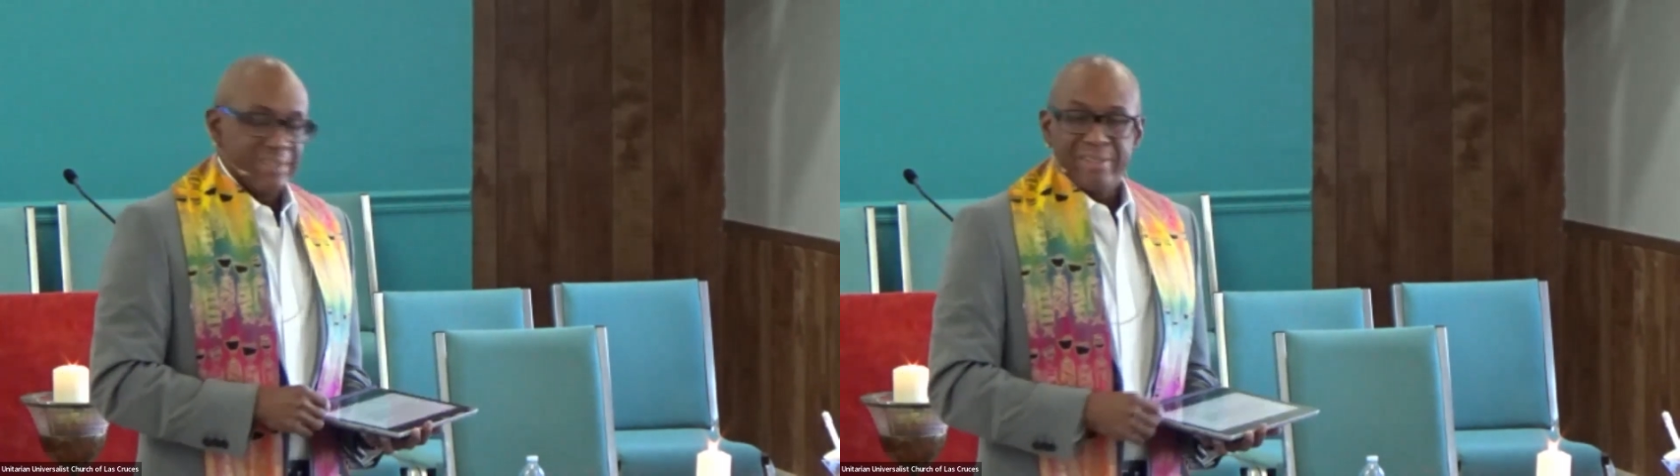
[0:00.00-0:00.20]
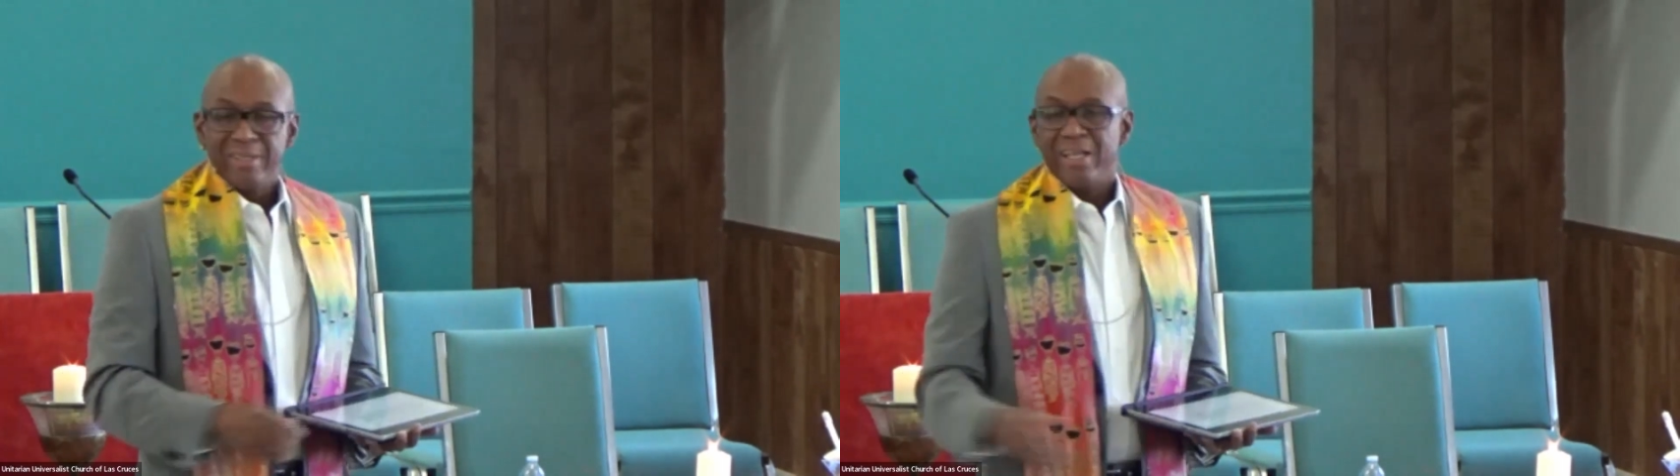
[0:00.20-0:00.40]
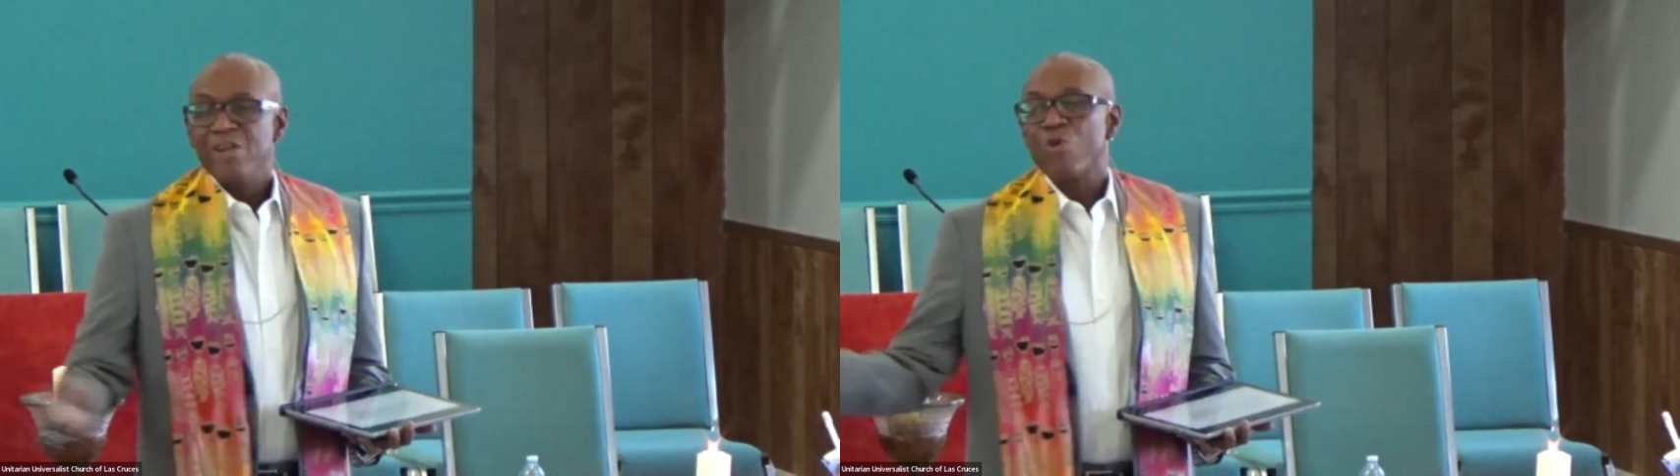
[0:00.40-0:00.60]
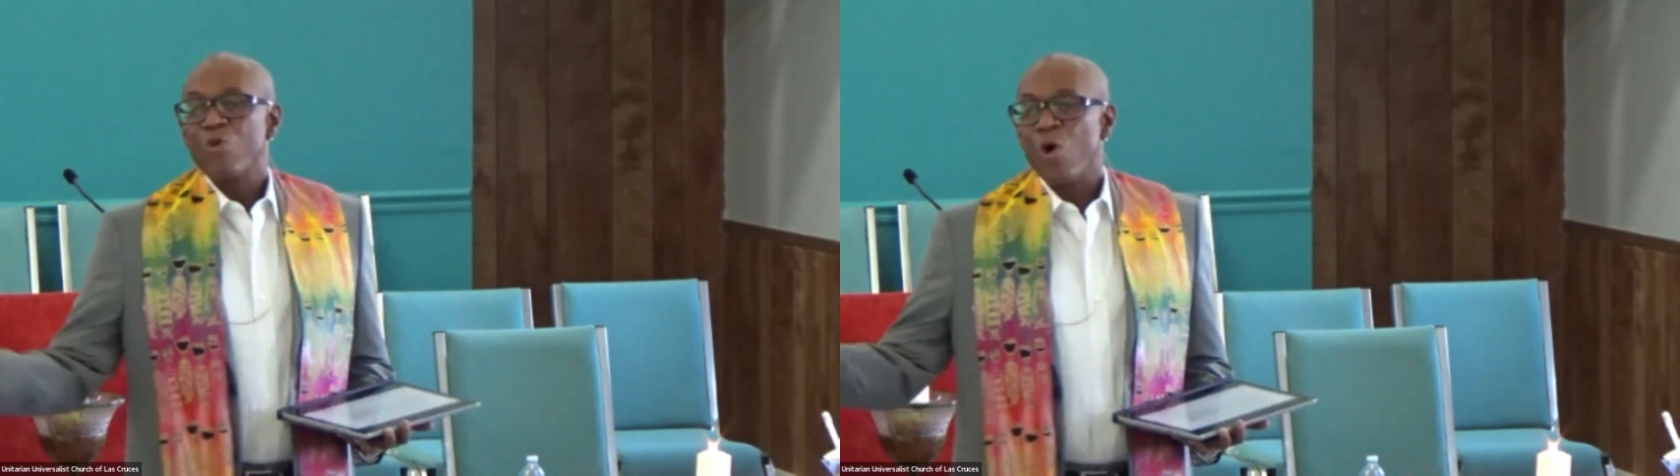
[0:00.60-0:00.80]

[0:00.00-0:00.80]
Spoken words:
enroll the